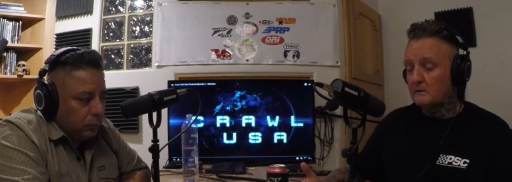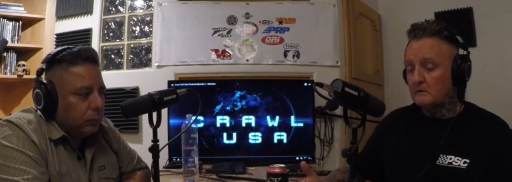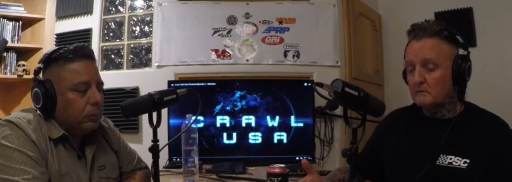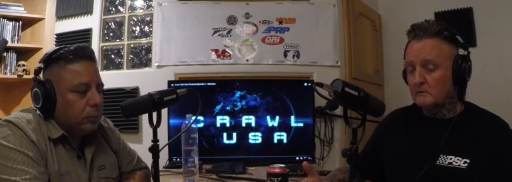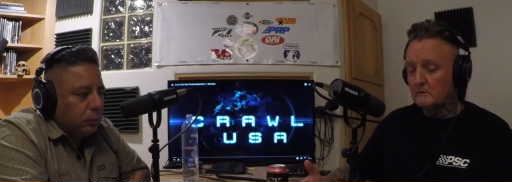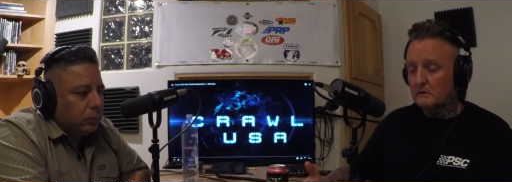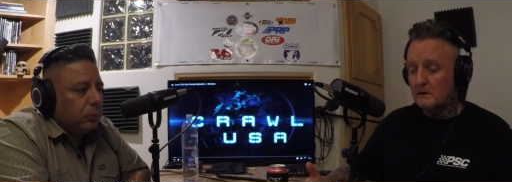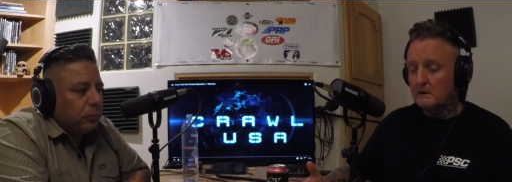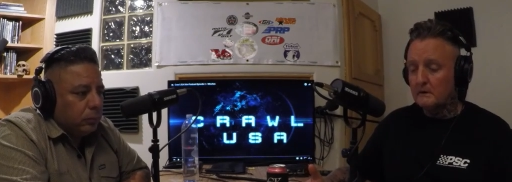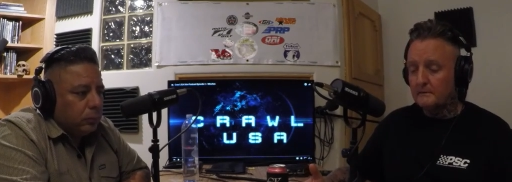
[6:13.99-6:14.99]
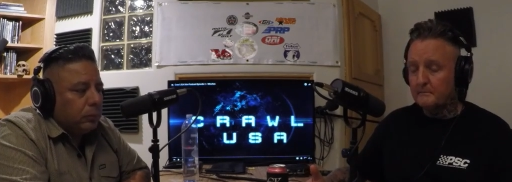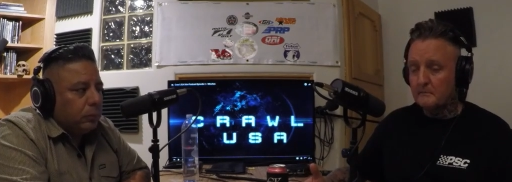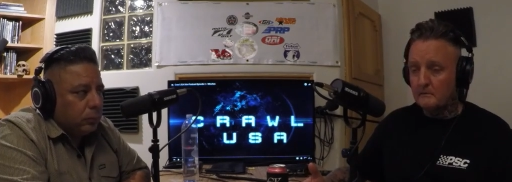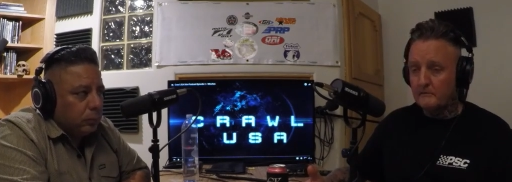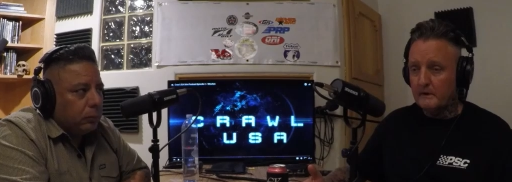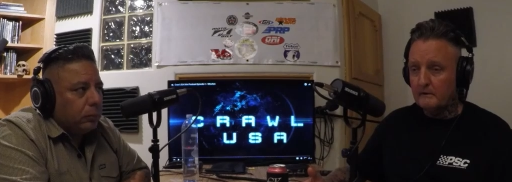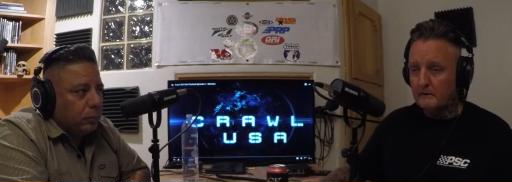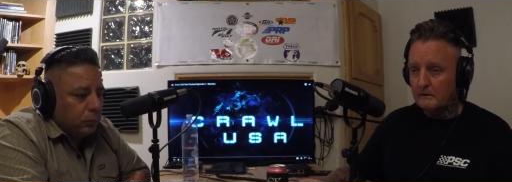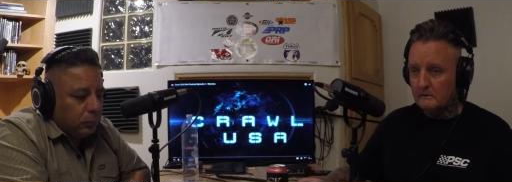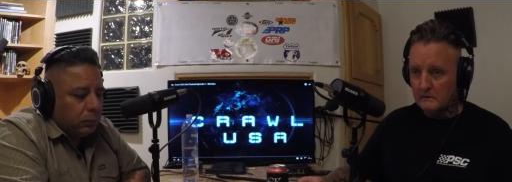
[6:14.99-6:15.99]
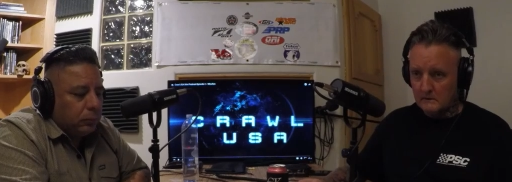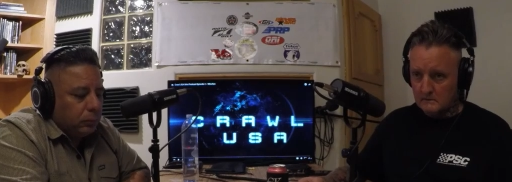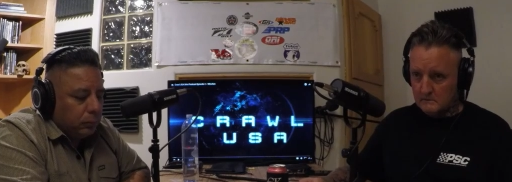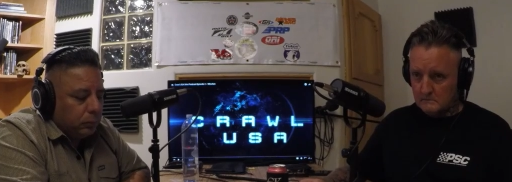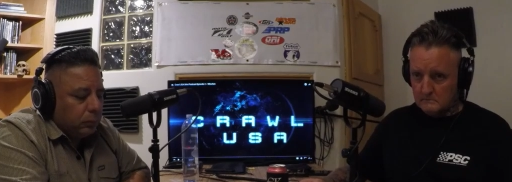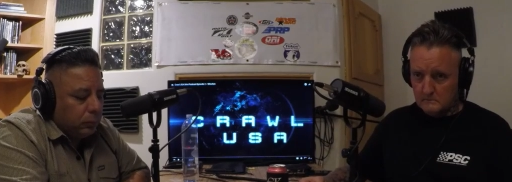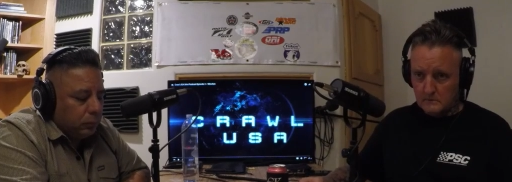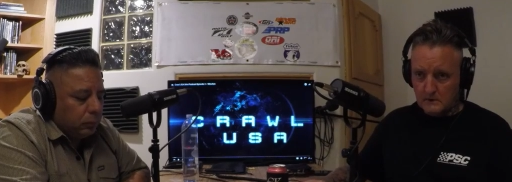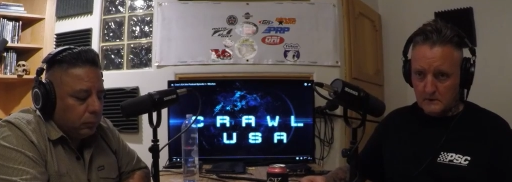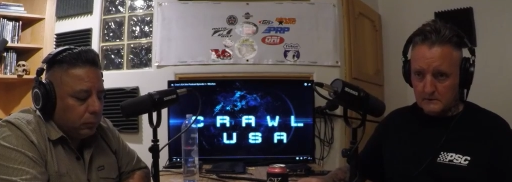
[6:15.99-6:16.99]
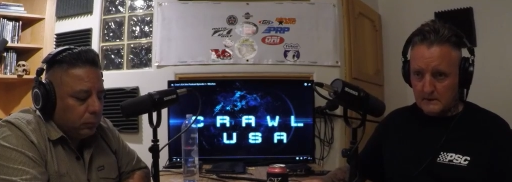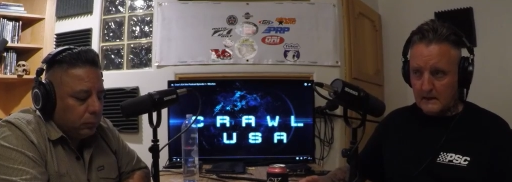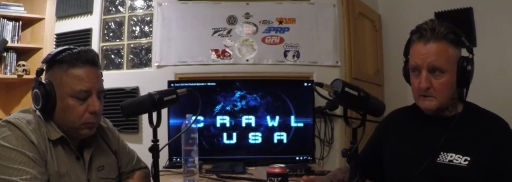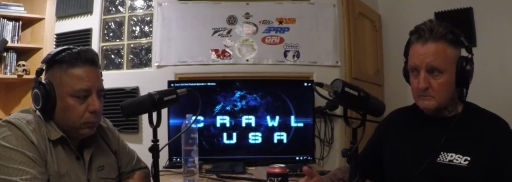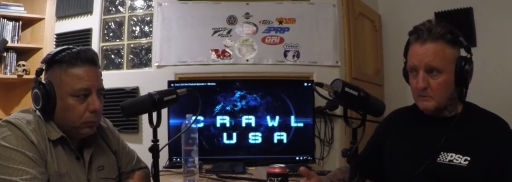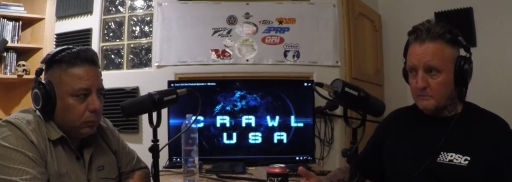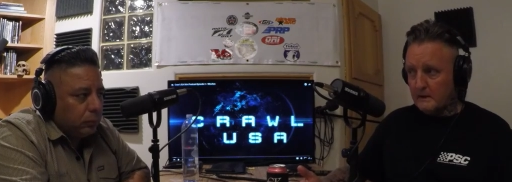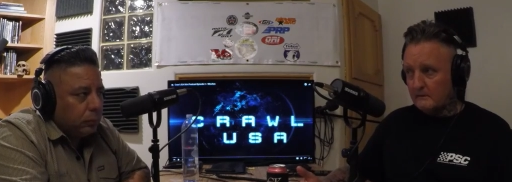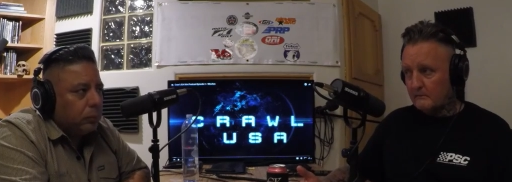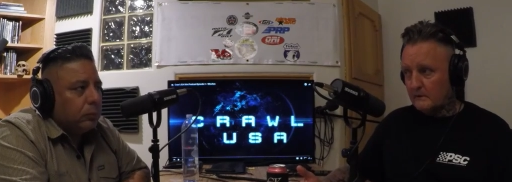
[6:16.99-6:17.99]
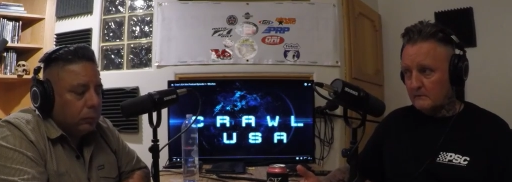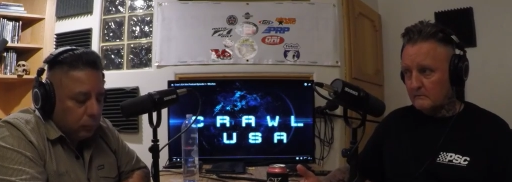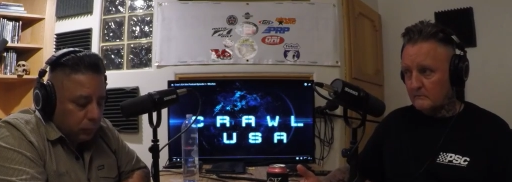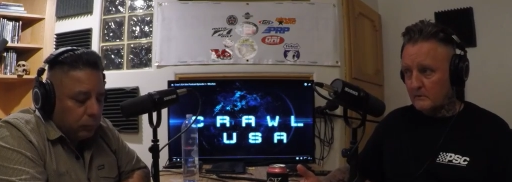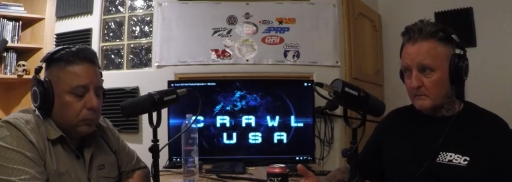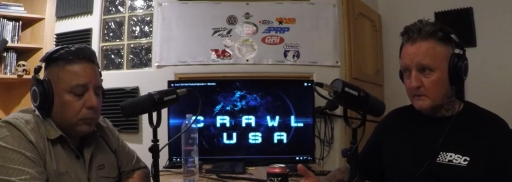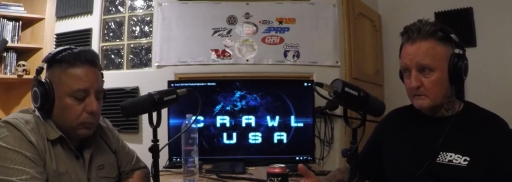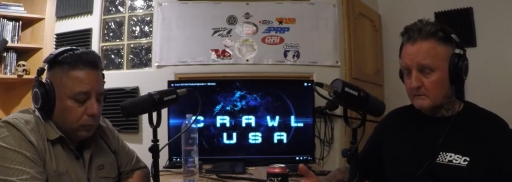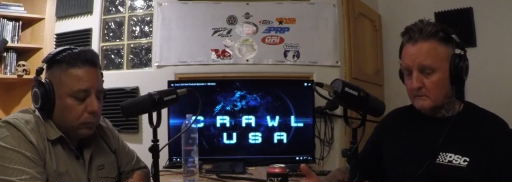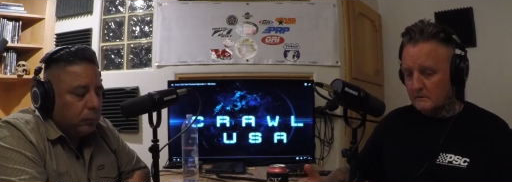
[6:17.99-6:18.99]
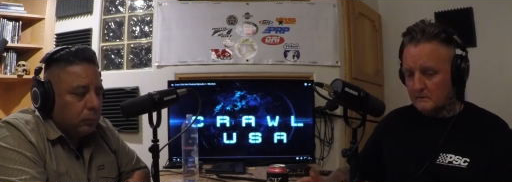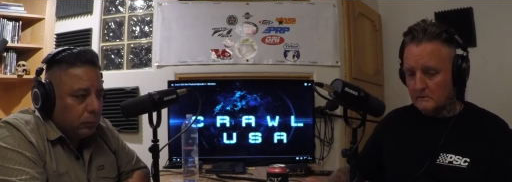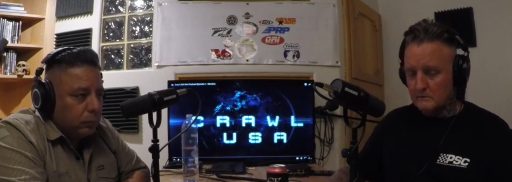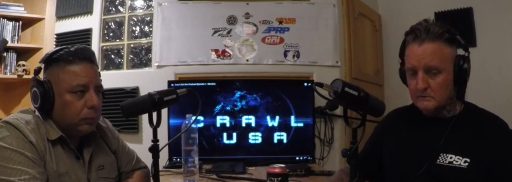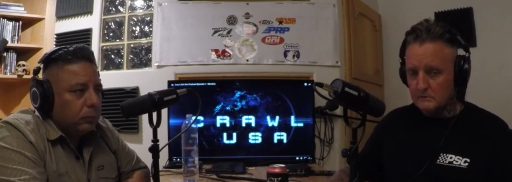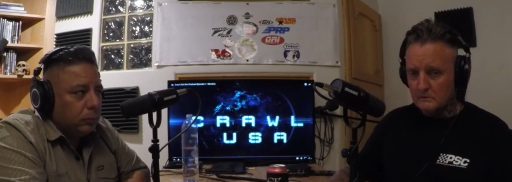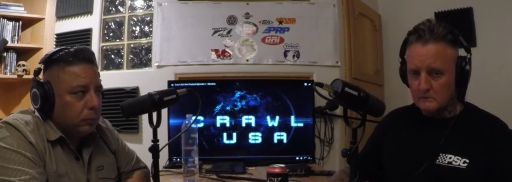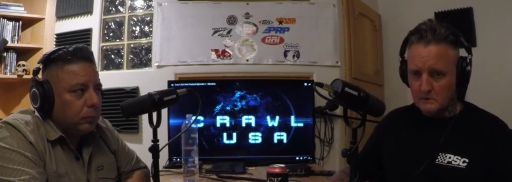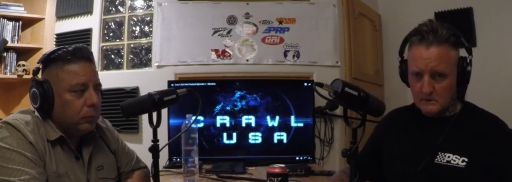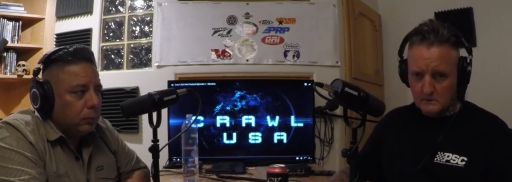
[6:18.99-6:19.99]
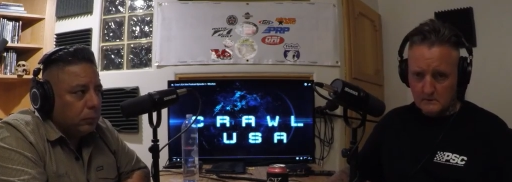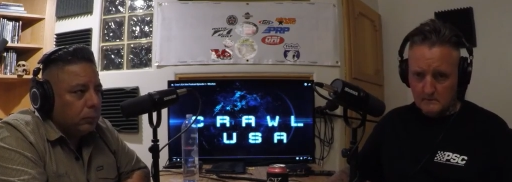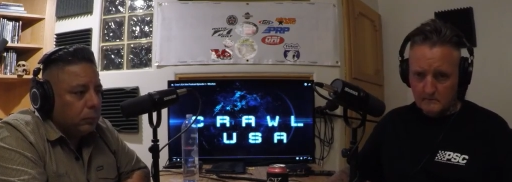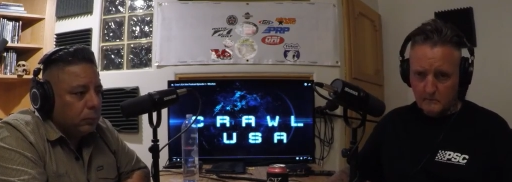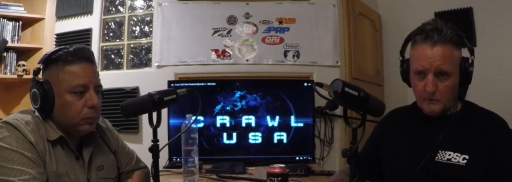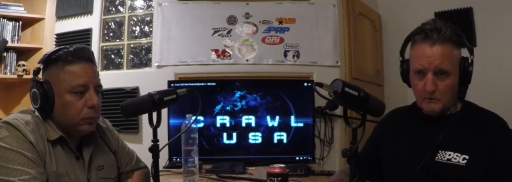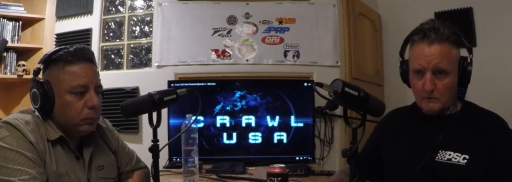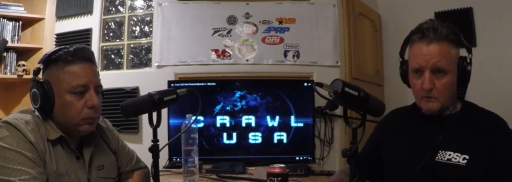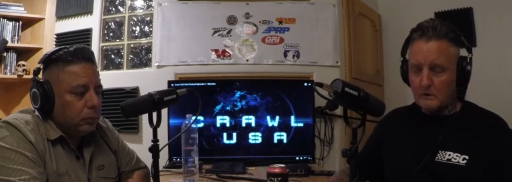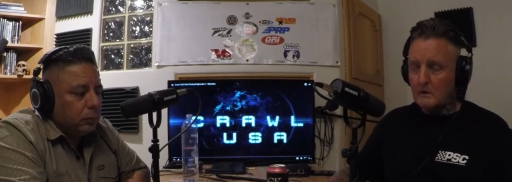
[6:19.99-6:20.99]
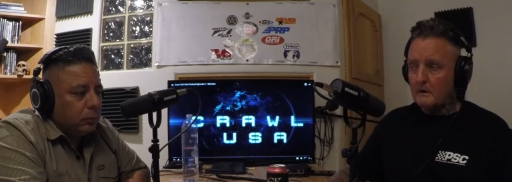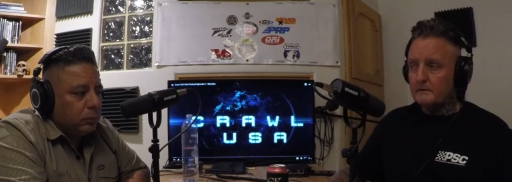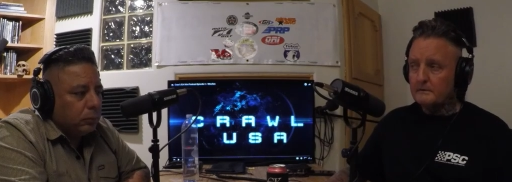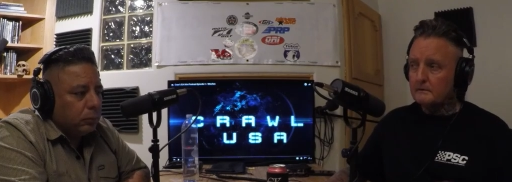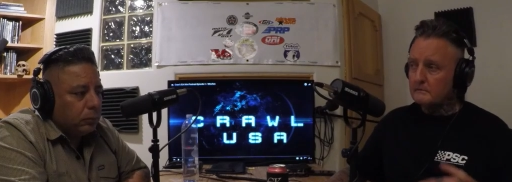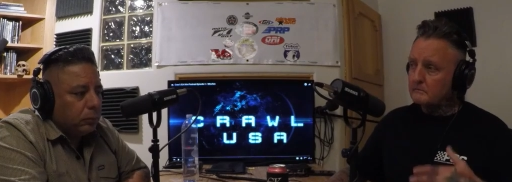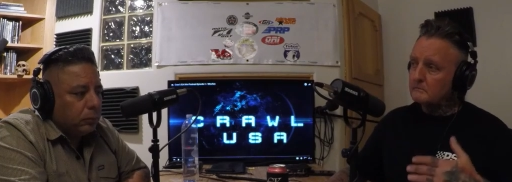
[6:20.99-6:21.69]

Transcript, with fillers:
Speaker 1: You, are getting a, a very uh, tangible benefit from it, you know, and so you want to work hard to,